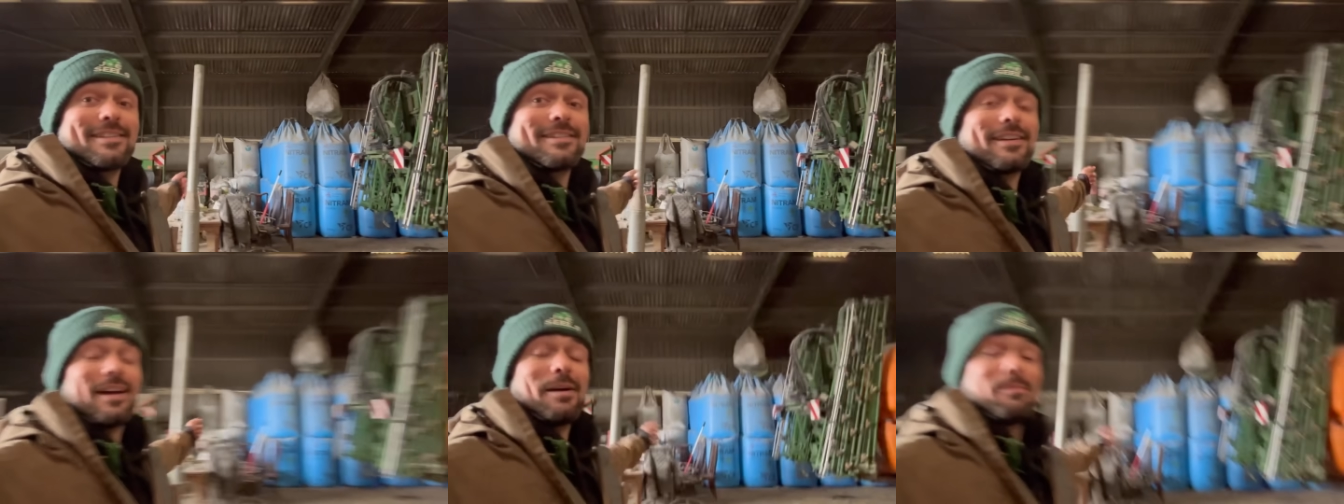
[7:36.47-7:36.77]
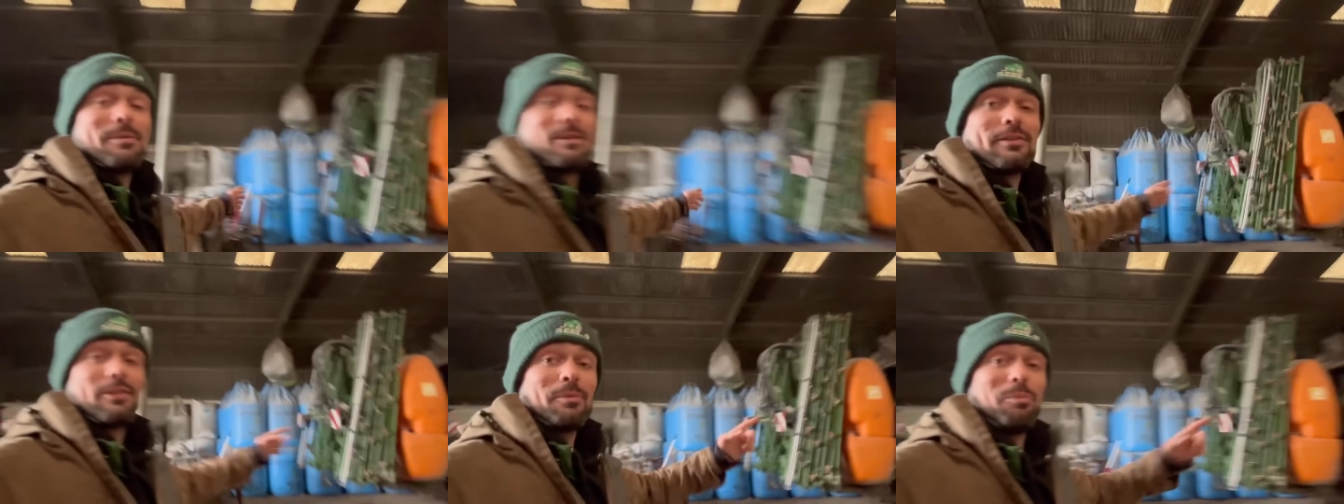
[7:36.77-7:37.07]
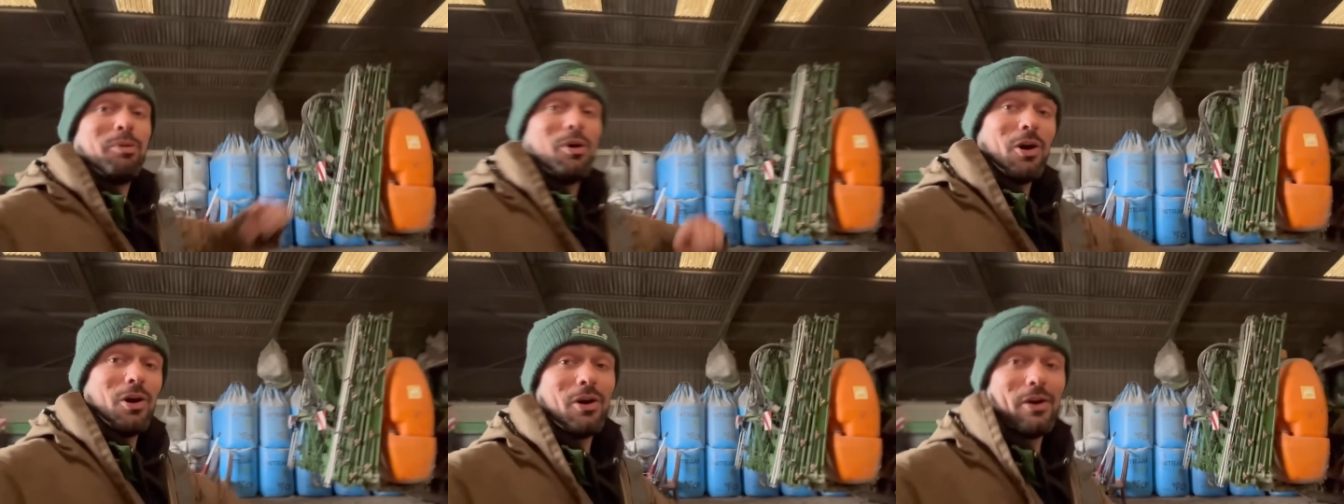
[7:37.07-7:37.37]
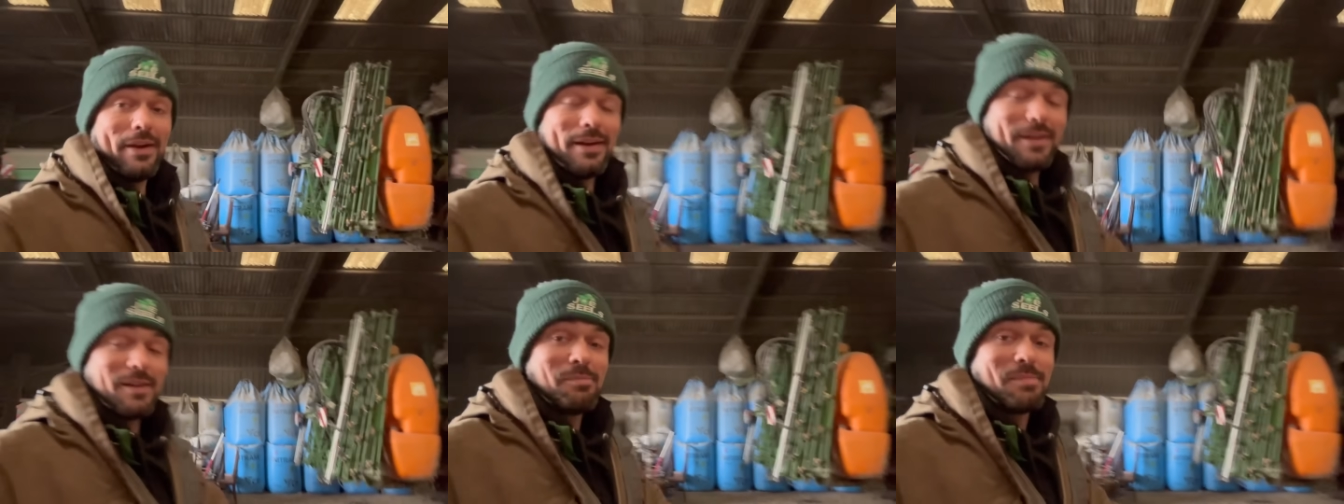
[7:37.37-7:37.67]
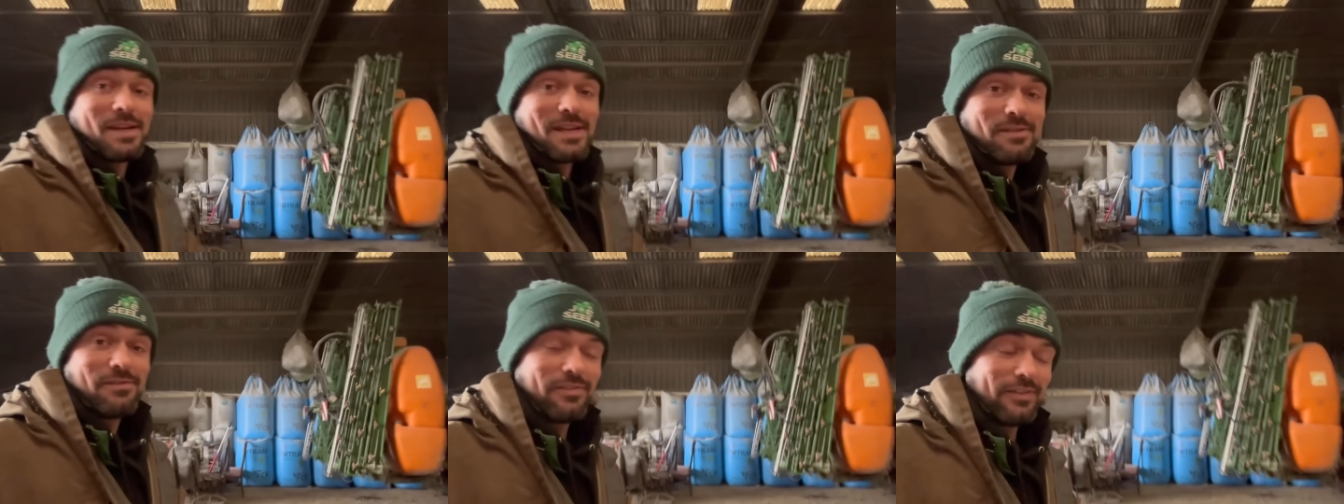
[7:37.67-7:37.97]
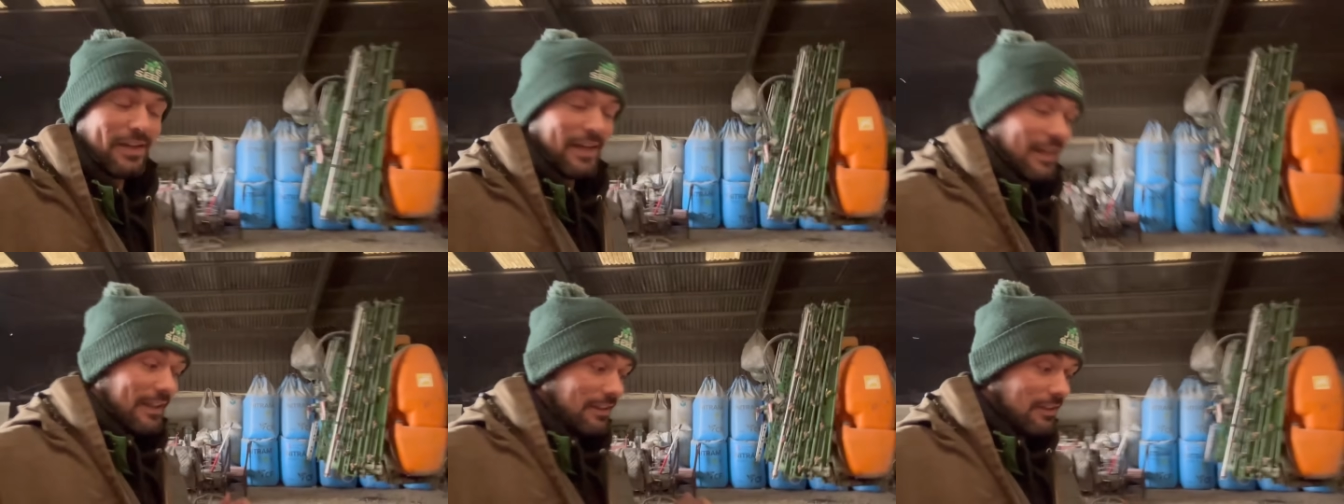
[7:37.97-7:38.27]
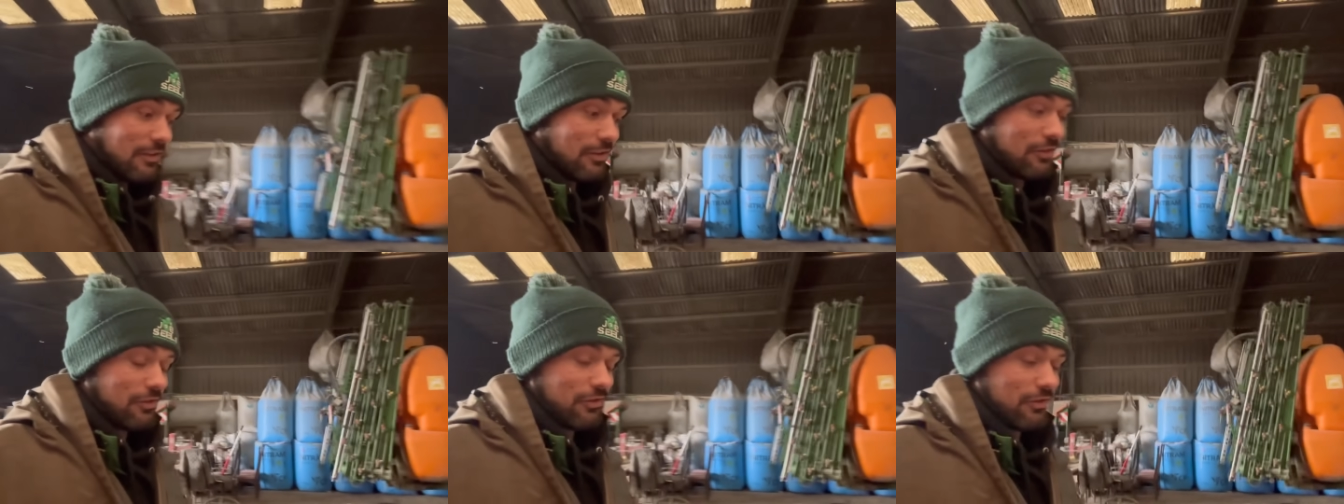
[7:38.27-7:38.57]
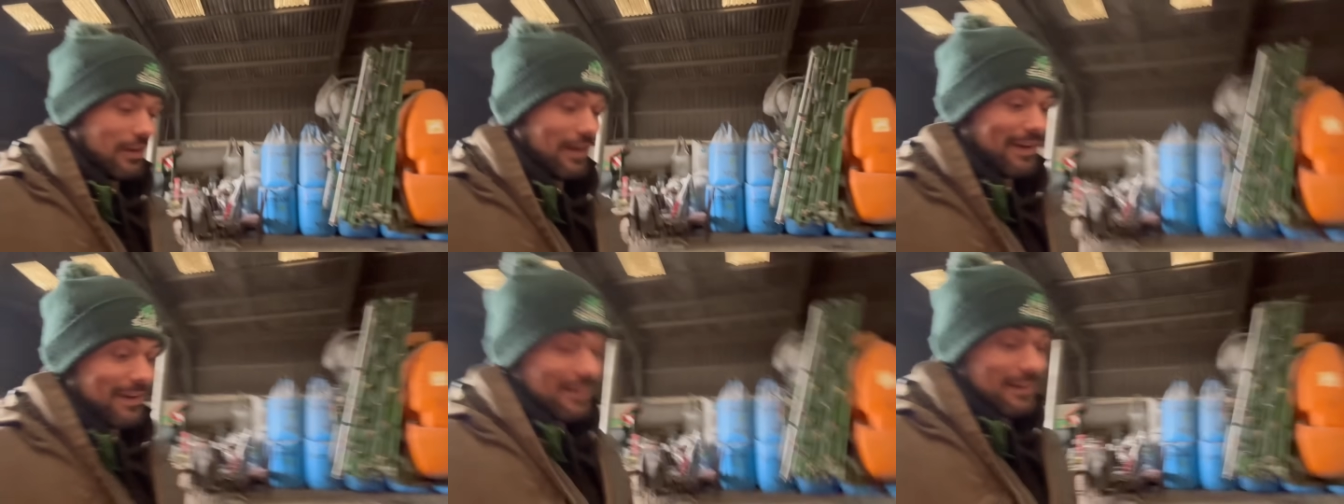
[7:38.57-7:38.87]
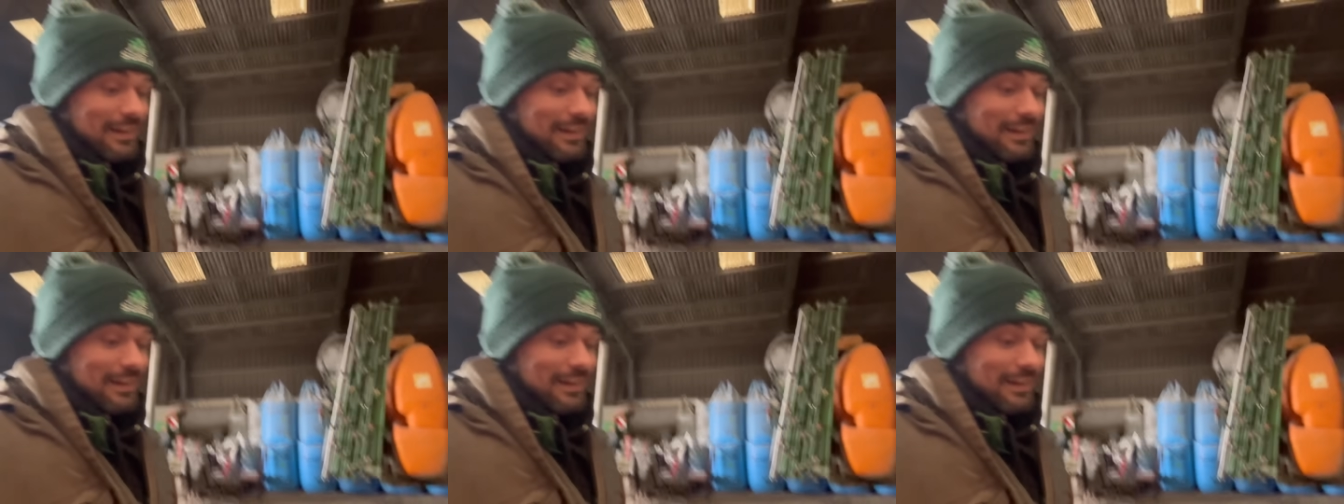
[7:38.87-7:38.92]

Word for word: I've been supporting the beef industry,